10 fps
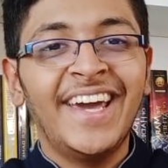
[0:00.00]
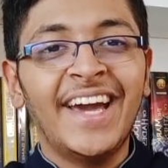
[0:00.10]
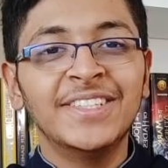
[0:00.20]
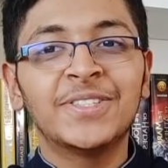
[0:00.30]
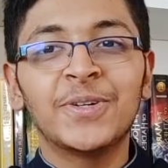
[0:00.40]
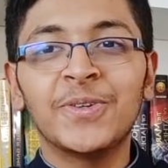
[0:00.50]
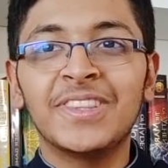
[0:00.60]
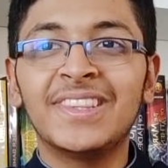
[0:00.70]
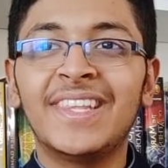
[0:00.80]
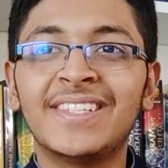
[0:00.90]
And so
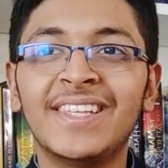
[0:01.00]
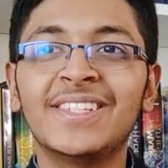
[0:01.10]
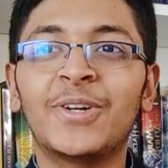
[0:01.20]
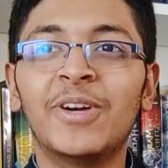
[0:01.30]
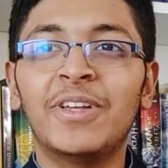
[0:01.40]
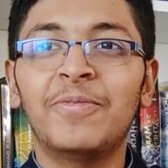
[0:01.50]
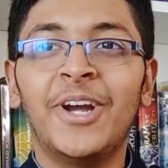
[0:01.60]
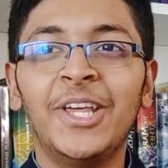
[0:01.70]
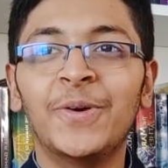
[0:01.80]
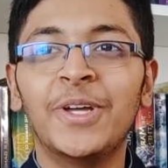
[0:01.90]
this is sort of the
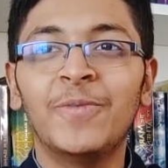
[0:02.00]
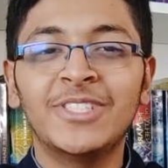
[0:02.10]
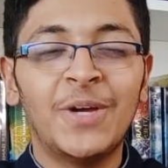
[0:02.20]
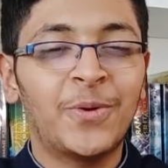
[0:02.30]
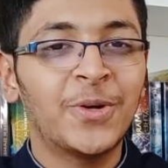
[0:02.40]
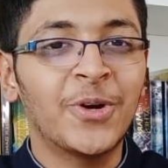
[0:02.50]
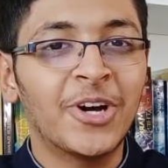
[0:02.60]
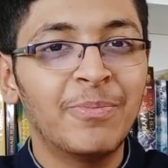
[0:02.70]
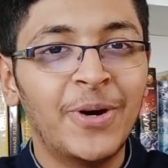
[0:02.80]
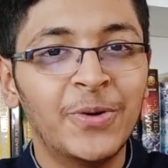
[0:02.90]
video in which I want to talk
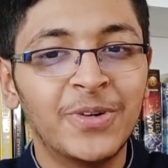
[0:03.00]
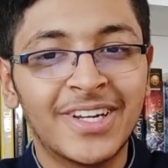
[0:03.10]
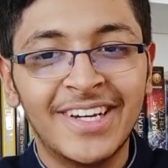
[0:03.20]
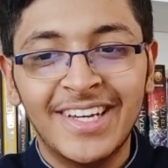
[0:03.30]
about